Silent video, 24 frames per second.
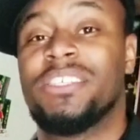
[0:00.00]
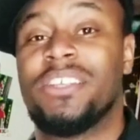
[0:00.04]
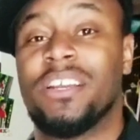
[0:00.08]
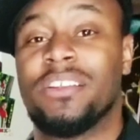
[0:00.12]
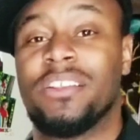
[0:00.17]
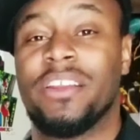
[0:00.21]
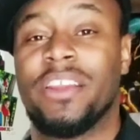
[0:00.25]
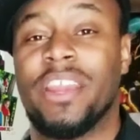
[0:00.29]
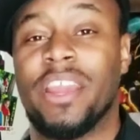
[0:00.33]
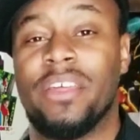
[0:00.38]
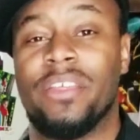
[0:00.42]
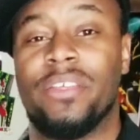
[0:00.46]
is stuck
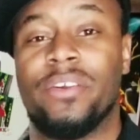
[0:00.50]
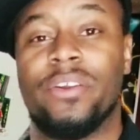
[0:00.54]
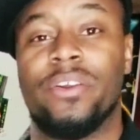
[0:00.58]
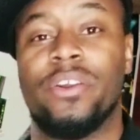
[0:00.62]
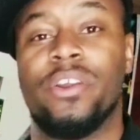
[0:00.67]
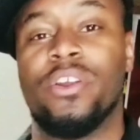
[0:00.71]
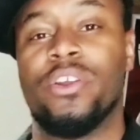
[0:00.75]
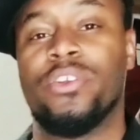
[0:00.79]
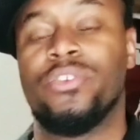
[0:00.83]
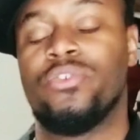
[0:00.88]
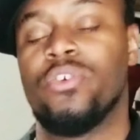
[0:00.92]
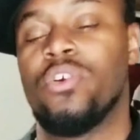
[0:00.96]
together,
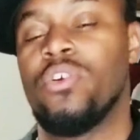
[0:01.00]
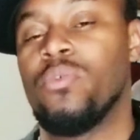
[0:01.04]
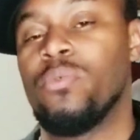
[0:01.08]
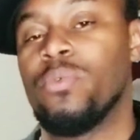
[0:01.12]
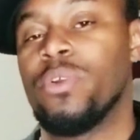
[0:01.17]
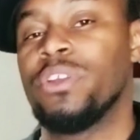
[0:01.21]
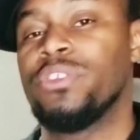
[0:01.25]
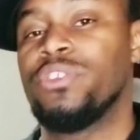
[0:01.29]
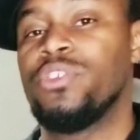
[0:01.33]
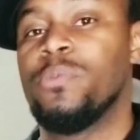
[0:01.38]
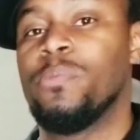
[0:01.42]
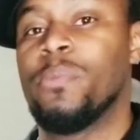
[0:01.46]
don't
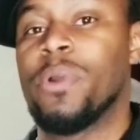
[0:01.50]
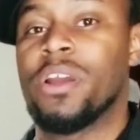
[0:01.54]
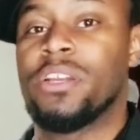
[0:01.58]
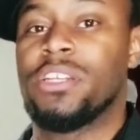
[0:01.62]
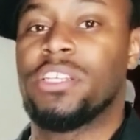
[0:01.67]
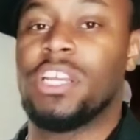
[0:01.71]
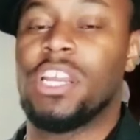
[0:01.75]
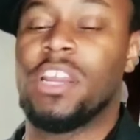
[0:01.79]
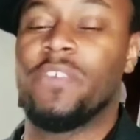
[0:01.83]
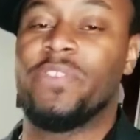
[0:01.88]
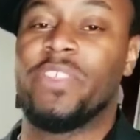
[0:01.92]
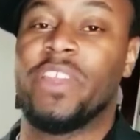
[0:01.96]
worry too
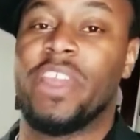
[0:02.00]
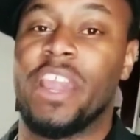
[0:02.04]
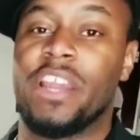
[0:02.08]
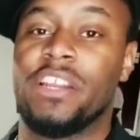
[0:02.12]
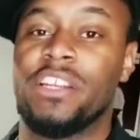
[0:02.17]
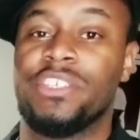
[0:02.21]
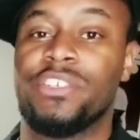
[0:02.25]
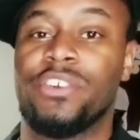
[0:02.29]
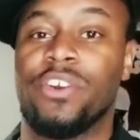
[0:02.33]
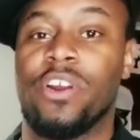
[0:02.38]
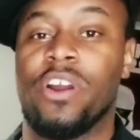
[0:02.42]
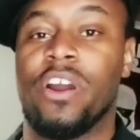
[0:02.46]
much if the
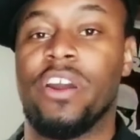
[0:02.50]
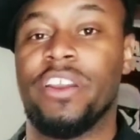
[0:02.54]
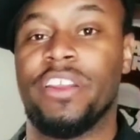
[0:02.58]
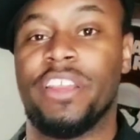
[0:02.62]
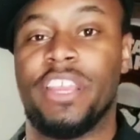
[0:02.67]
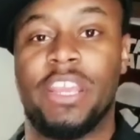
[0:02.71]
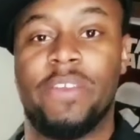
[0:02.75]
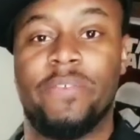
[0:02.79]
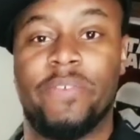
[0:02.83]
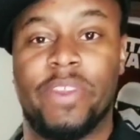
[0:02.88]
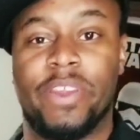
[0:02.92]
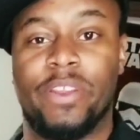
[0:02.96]
edges are
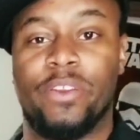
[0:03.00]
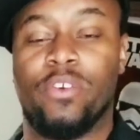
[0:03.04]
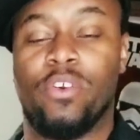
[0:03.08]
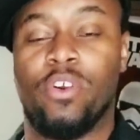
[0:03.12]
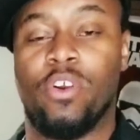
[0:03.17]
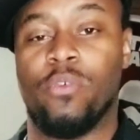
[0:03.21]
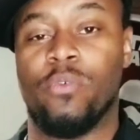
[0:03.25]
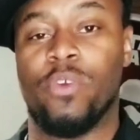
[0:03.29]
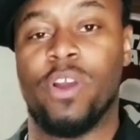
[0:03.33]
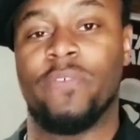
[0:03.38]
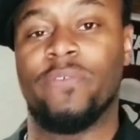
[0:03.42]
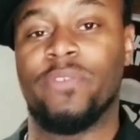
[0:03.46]
uneven
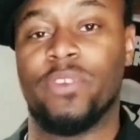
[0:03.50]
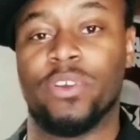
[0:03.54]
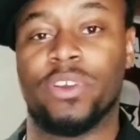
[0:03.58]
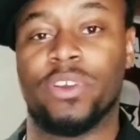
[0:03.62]
or rough